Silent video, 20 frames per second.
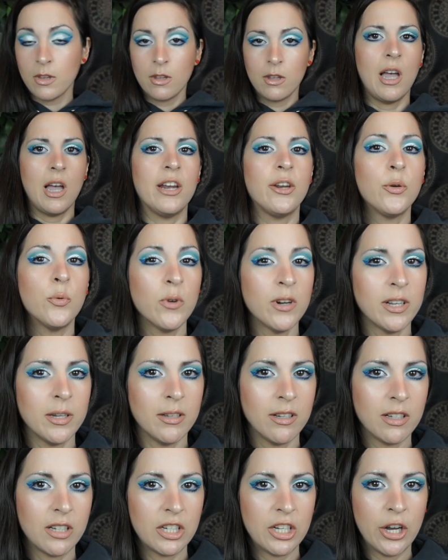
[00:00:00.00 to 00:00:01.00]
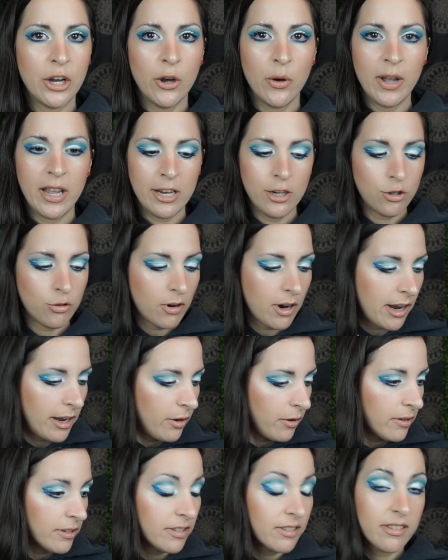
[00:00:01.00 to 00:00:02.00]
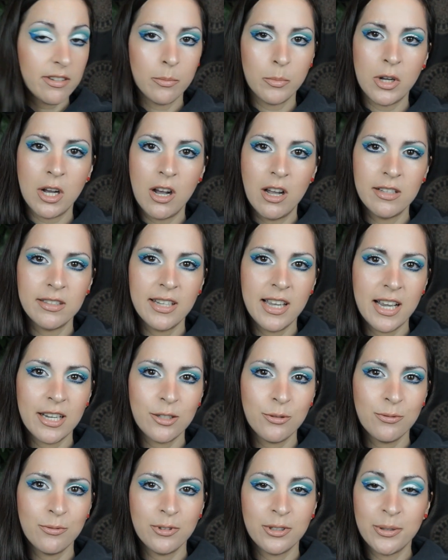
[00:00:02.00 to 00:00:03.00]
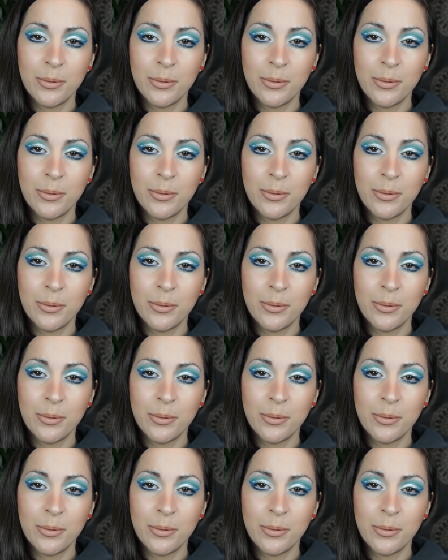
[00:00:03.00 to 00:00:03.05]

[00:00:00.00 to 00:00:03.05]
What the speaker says: I do want to go and try on some contacts,